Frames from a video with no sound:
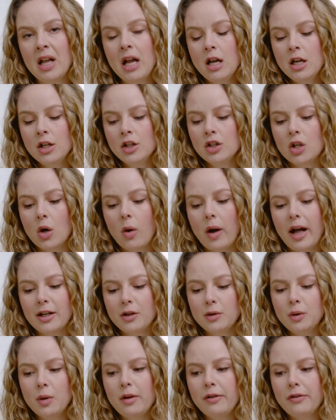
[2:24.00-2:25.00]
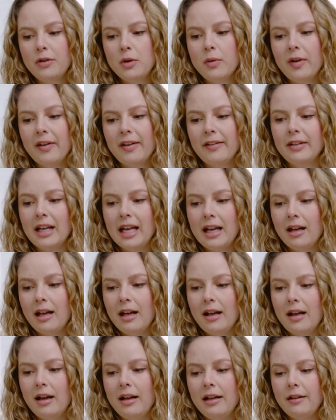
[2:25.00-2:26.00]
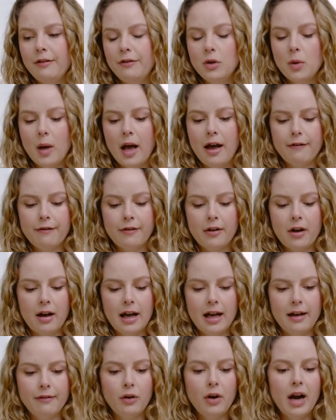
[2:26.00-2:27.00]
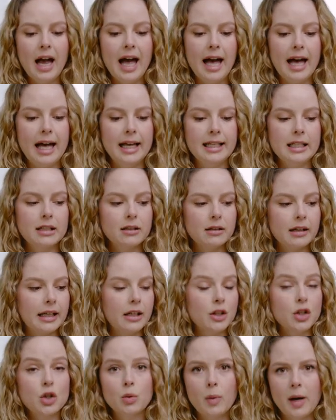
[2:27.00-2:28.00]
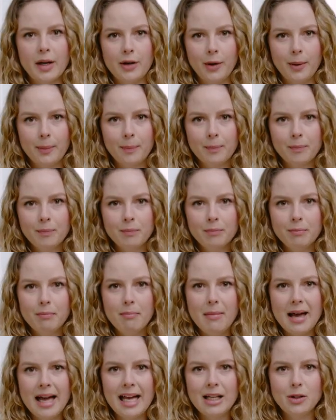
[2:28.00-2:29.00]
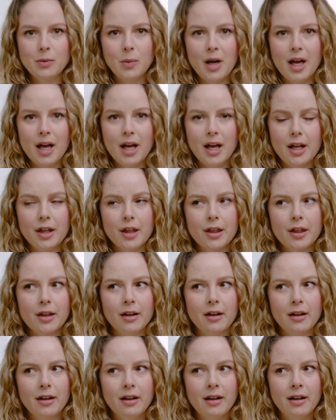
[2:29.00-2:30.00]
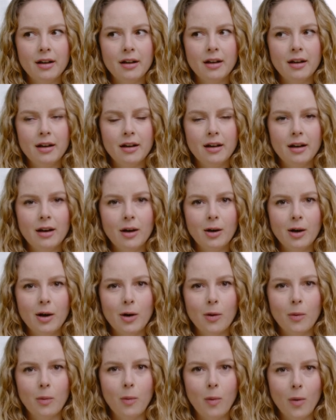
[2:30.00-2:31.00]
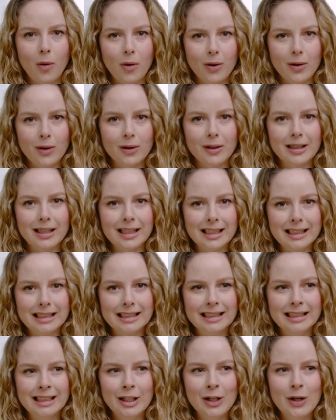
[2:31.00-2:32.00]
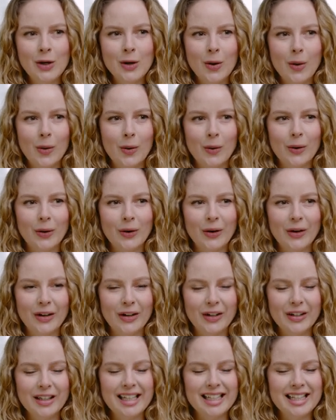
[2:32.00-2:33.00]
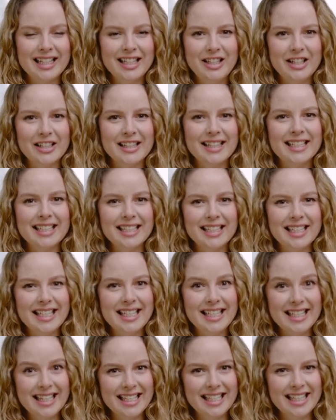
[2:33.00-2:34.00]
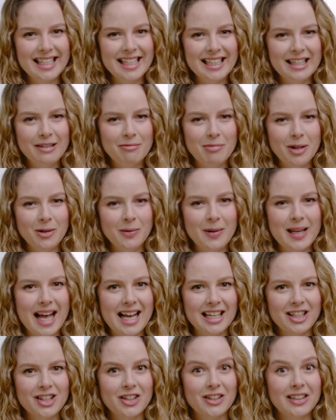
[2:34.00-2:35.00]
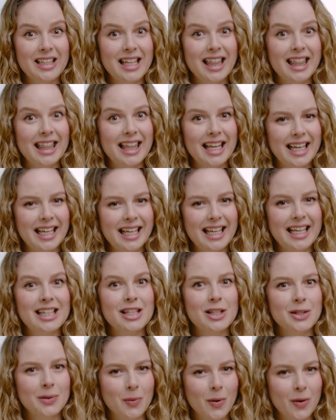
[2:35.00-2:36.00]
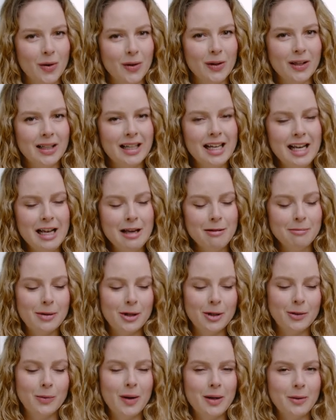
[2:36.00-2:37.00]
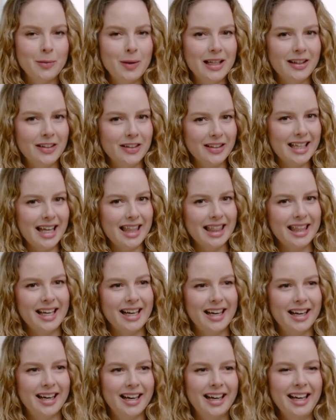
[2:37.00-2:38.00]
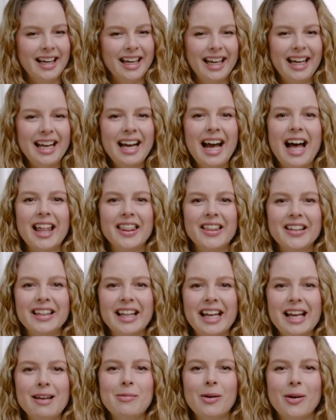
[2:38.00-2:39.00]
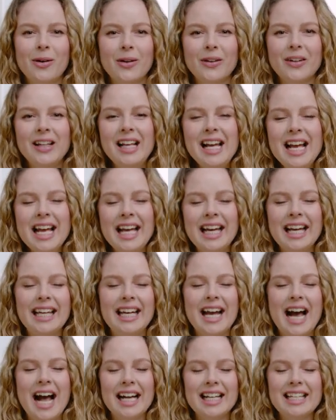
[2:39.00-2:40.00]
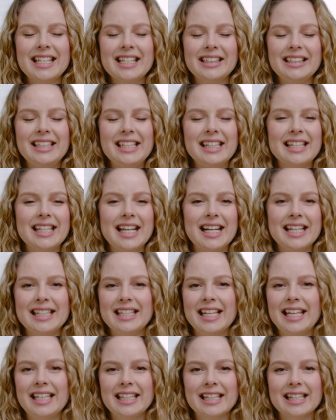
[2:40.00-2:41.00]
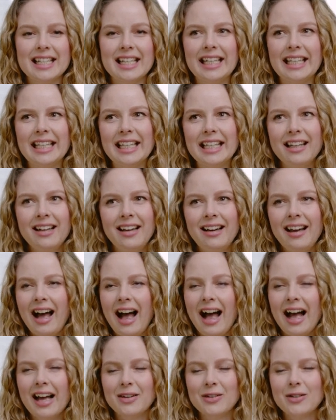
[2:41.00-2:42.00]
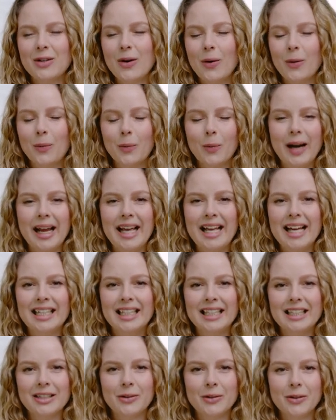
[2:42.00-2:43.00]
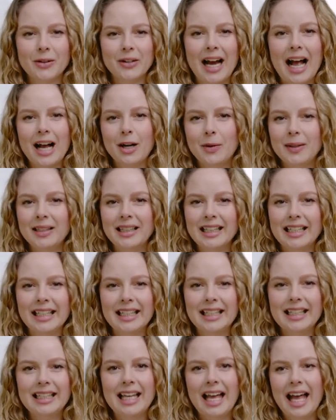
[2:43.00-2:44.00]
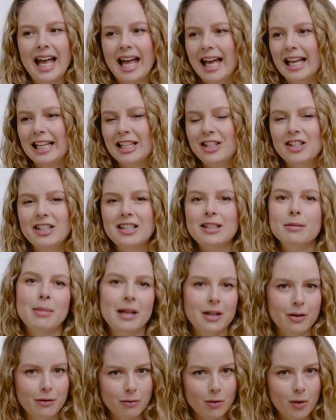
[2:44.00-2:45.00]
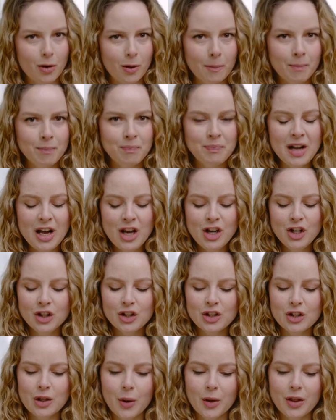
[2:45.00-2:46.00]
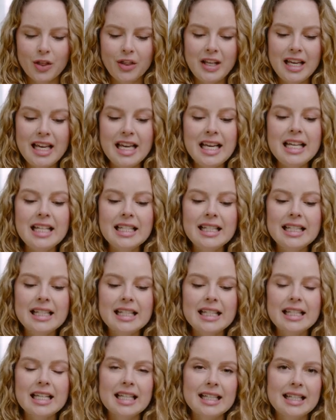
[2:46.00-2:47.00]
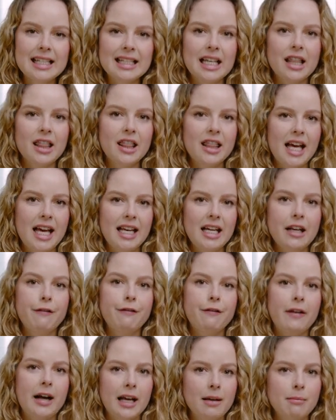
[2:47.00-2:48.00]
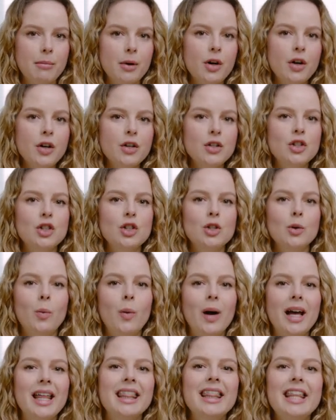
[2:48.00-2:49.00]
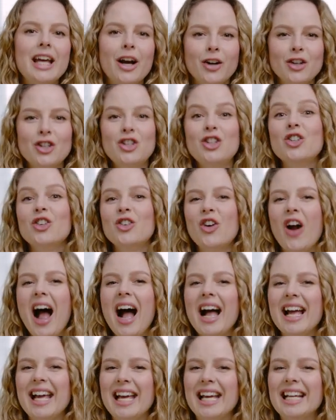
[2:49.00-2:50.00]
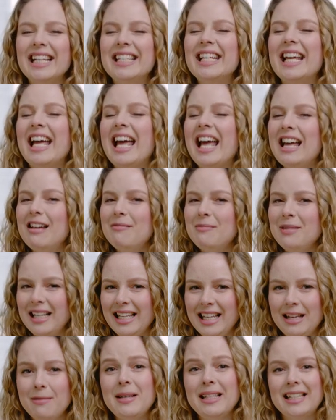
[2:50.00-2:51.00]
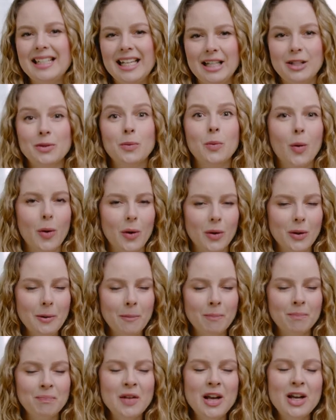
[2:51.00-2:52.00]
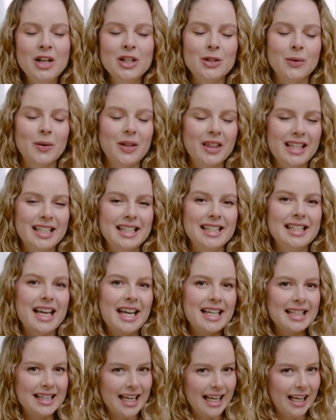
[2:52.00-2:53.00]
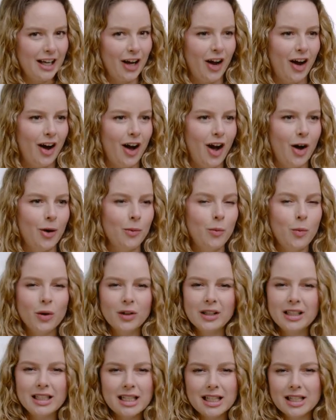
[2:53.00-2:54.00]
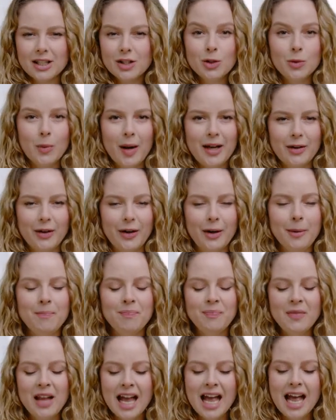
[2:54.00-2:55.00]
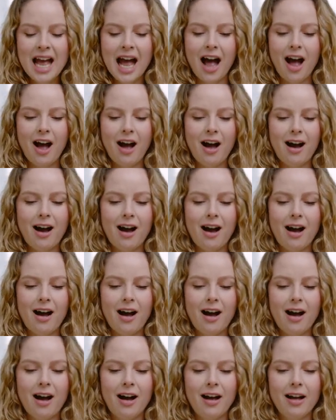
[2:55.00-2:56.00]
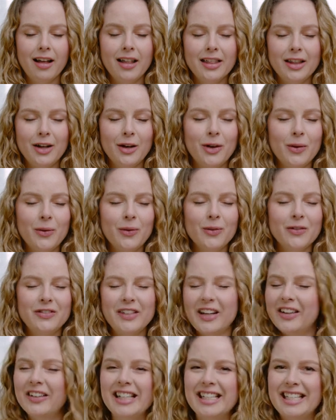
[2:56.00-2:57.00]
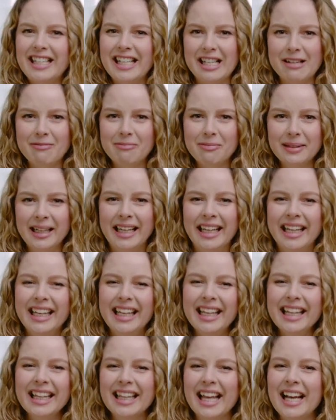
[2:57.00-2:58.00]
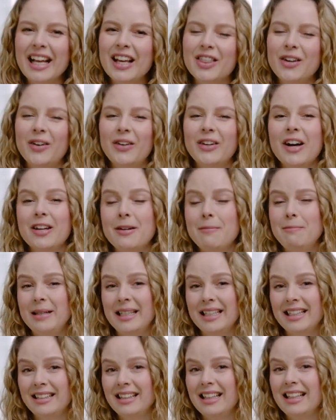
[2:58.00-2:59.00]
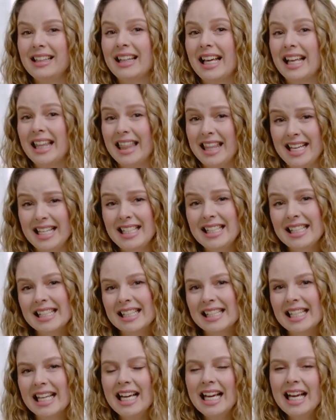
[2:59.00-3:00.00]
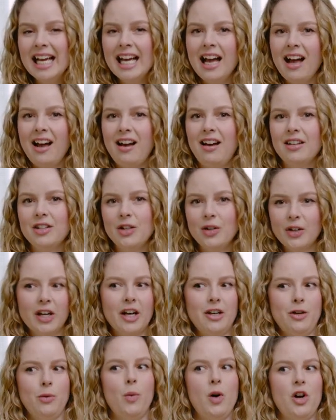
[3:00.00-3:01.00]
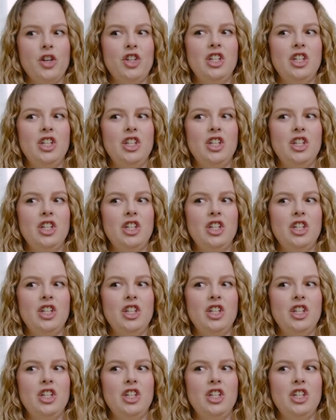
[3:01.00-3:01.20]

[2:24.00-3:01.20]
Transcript: So I don't know if you have ever had like a sweater made with wool, or it's just knitted, but we actually think it's wool. But when we look at the label, it actually says that it's like, I don't know, rayon or acrylic and just a bit of wool. So these synthetic fibers, when they're trying to imitate wool, so in this case, like a woolen sweater, they're very cheap. Like, they're gonna peel like this. You're gonna wash